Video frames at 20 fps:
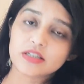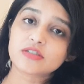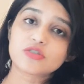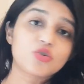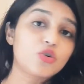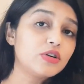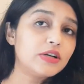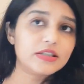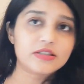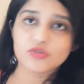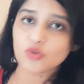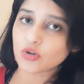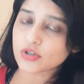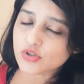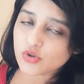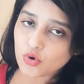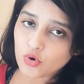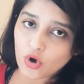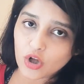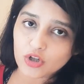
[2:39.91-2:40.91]
It's
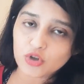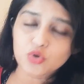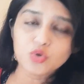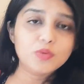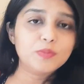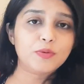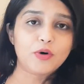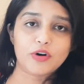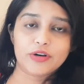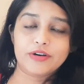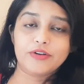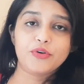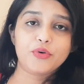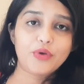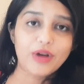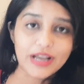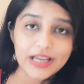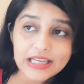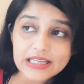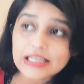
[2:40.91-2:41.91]
also called coupon,
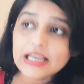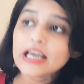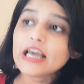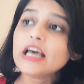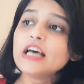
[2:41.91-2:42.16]
right?